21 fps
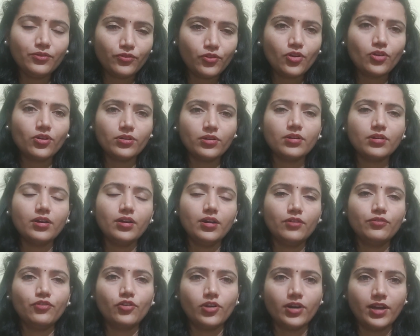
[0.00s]

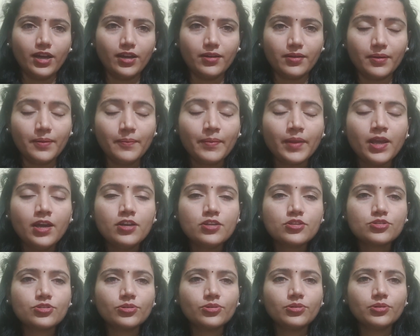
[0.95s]
for her.
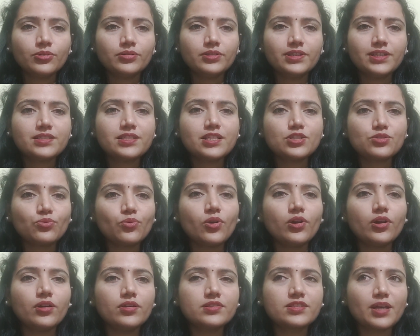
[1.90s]
So this is
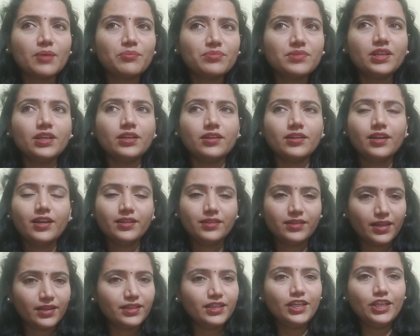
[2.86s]
something
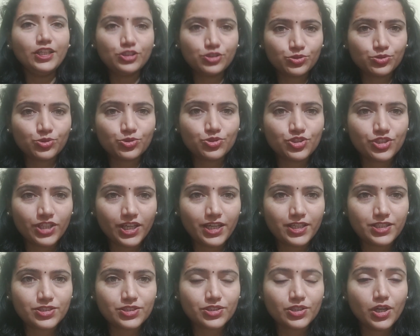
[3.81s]
that needs to
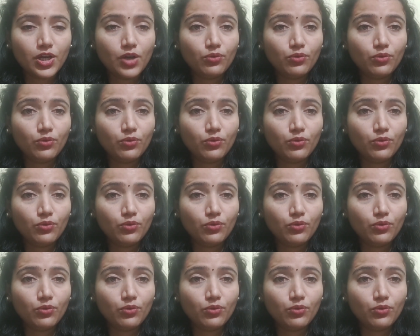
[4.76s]
change.